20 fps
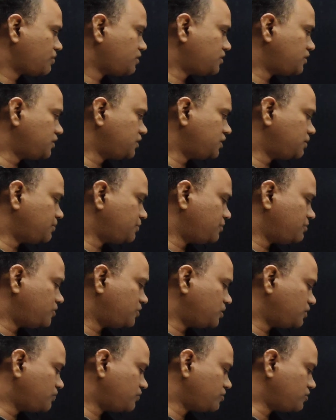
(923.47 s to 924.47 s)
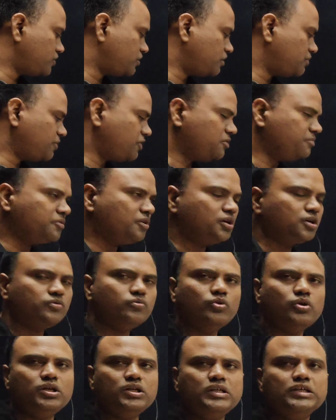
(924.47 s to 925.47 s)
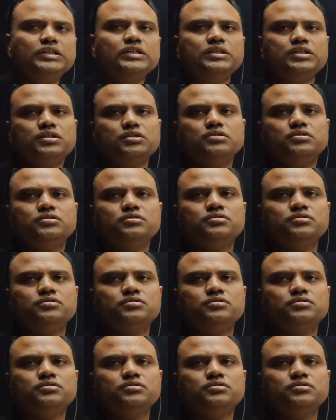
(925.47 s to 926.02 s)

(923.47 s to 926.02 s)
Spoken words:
C double bond to C double bond to a link